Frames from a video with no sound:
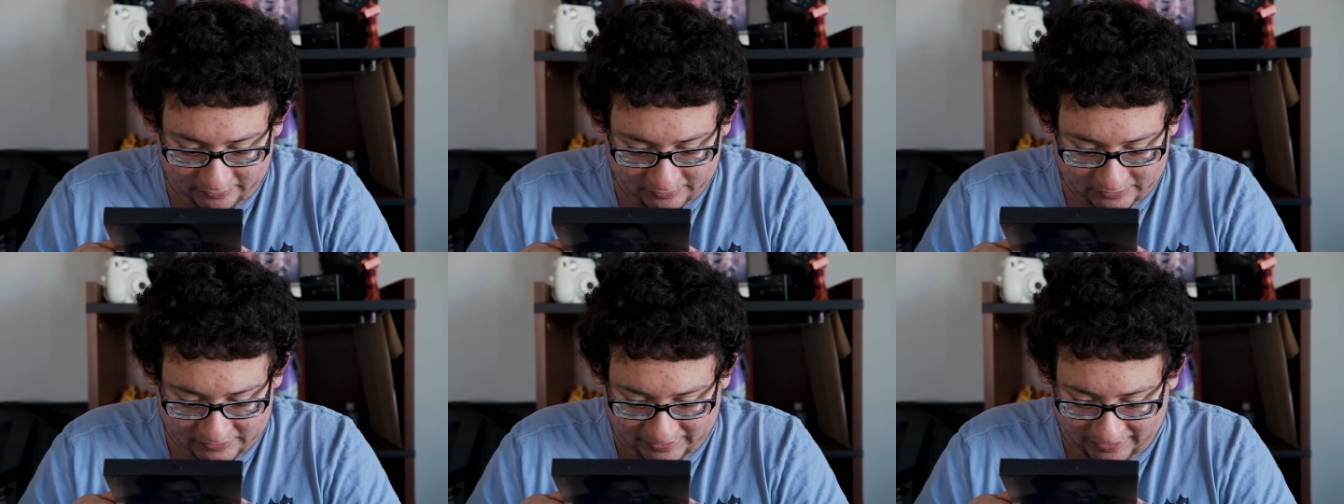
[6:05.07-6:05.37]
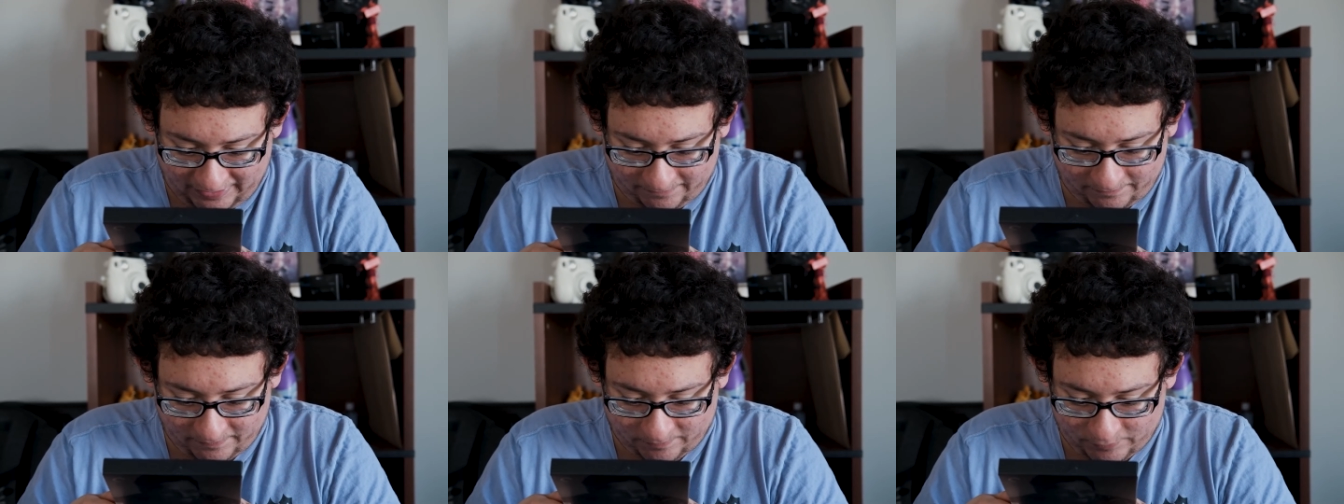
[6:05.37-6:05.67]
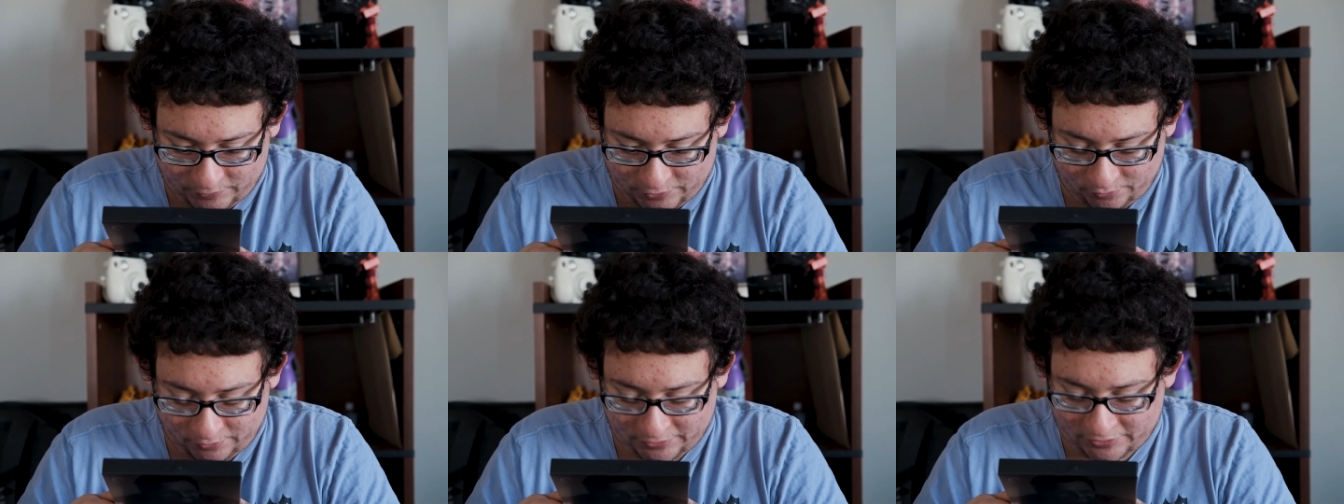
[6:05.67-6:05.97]
staff of
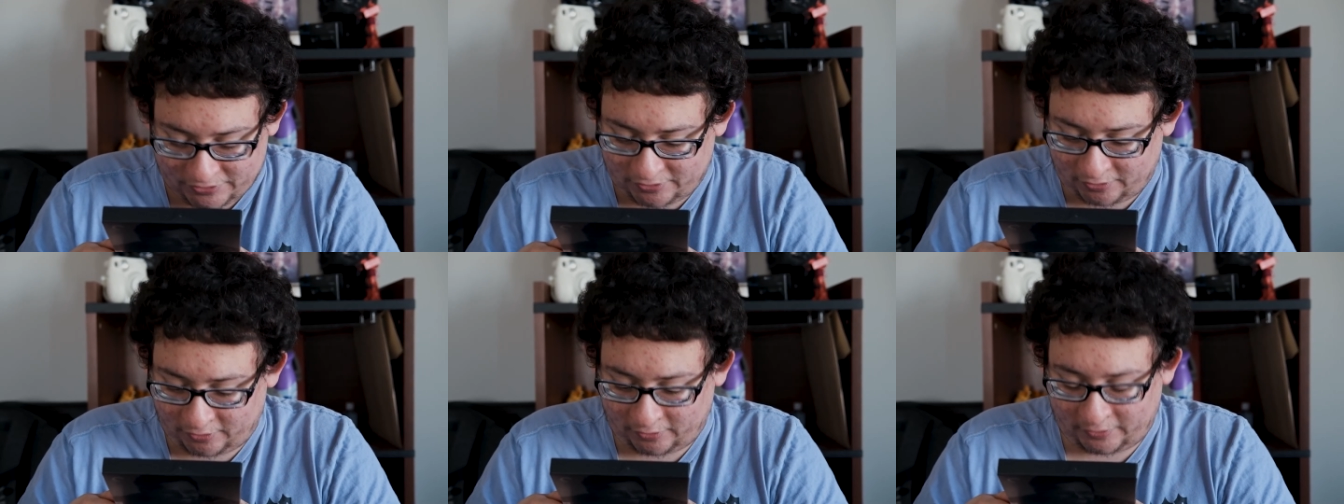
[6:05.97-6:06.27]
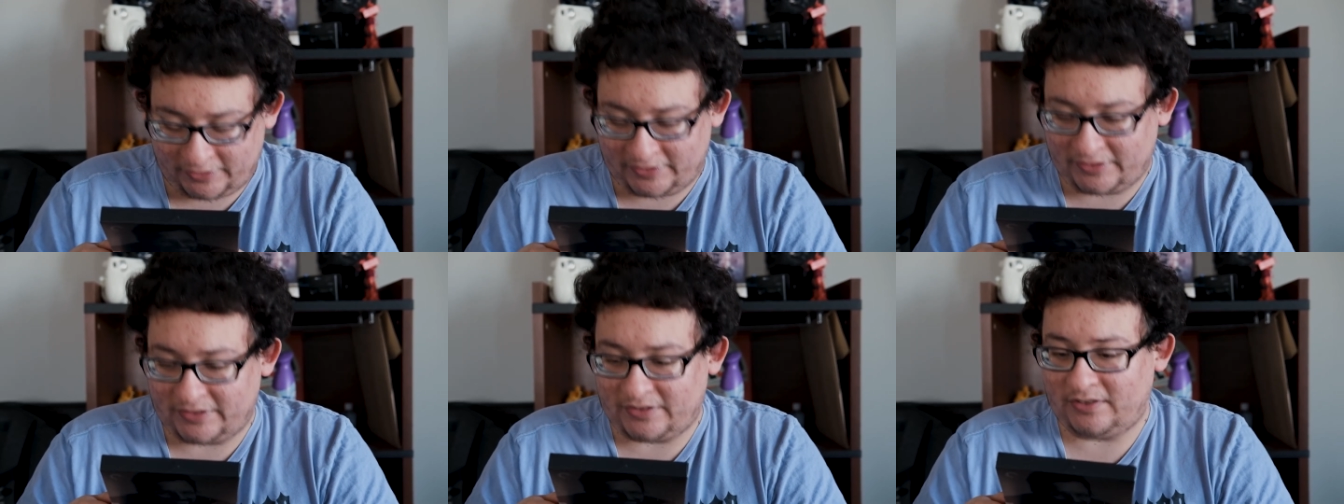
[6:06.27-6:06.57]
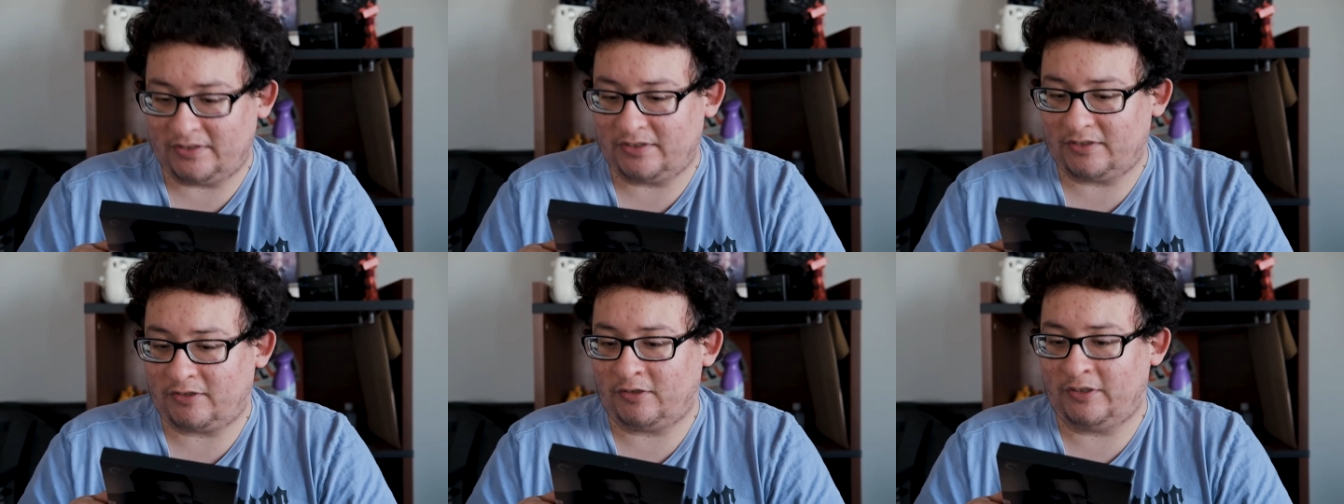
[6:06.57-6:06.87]
Jewish
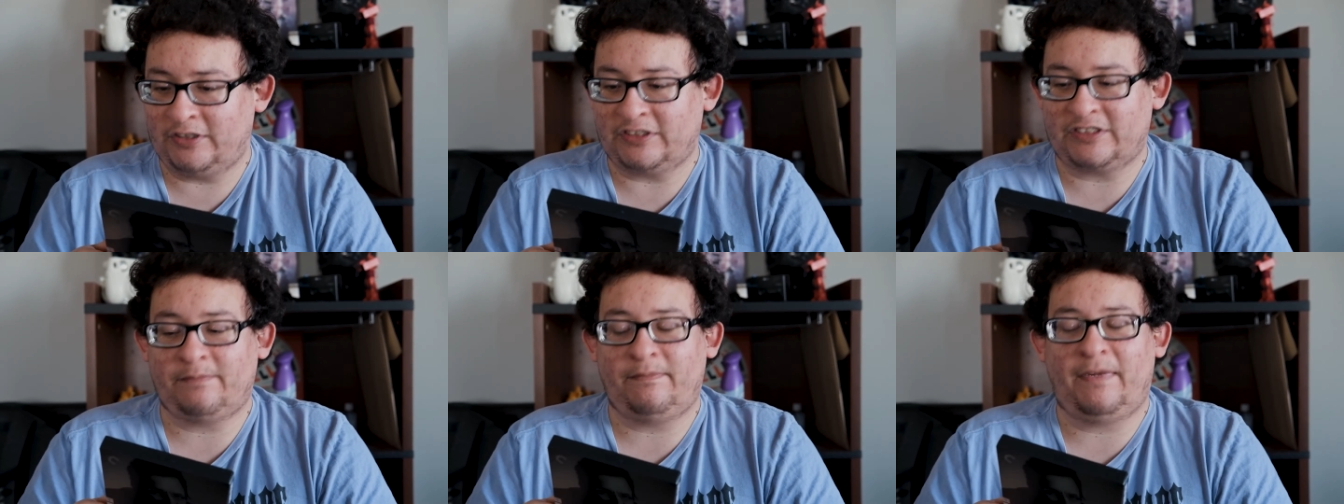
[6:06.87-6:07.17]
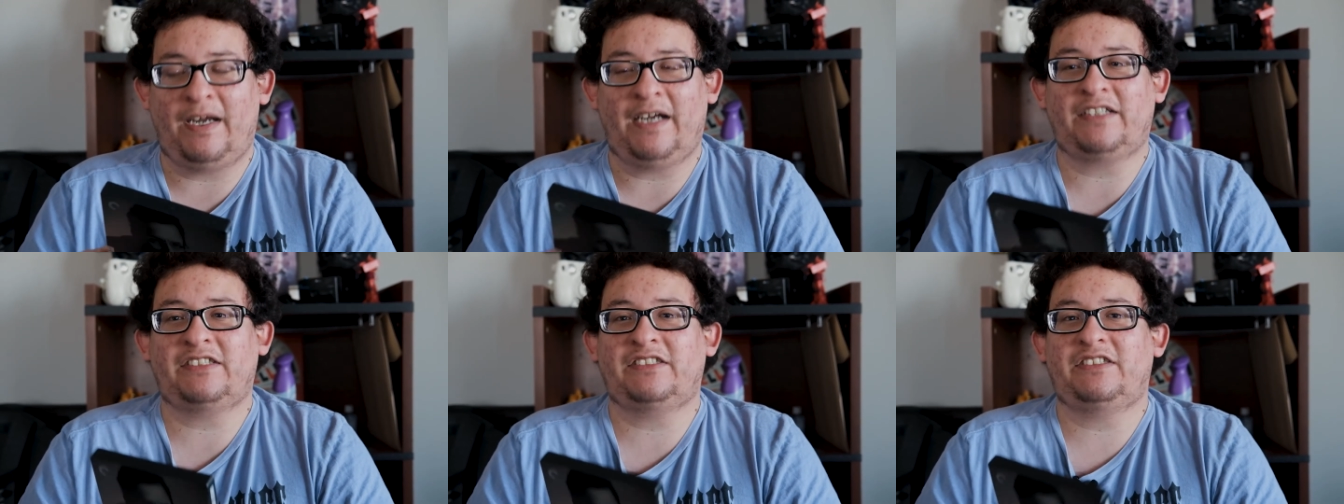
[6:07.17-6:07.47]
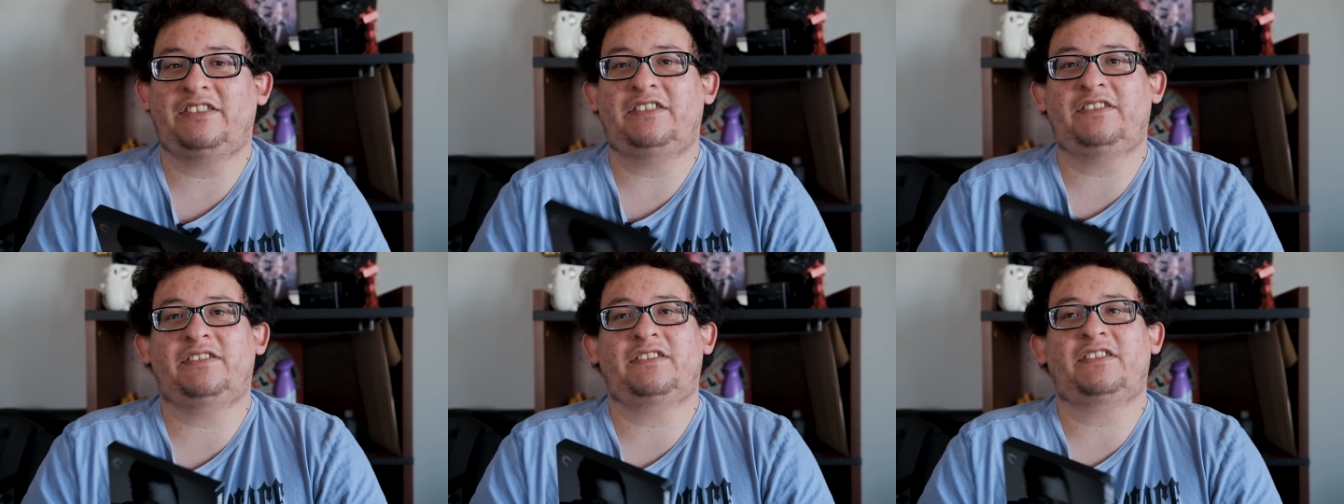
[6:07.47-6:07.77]
Currents
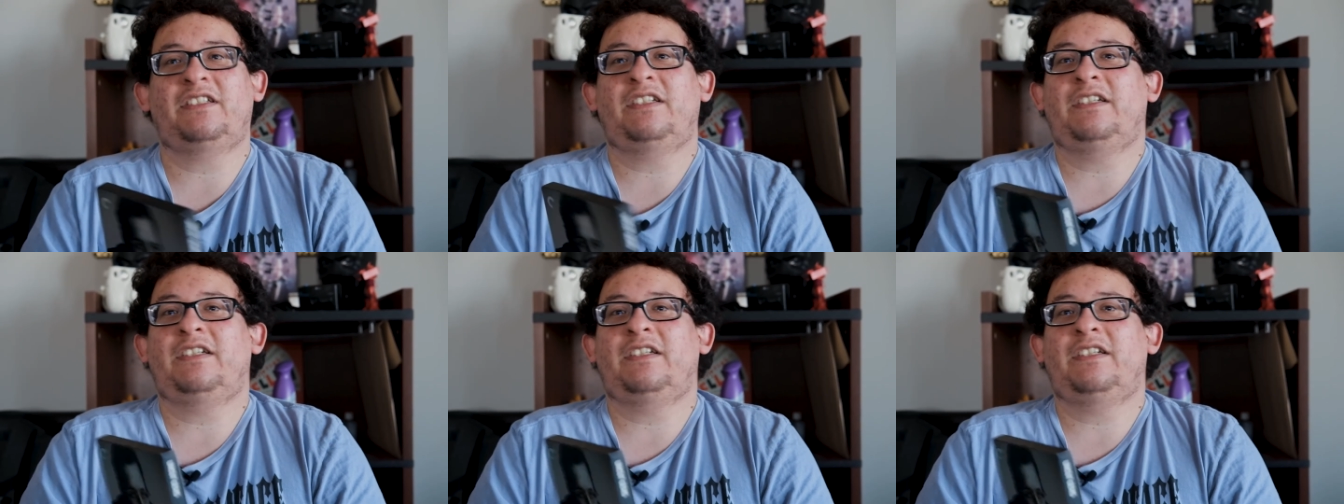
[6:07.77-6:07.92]
magazines.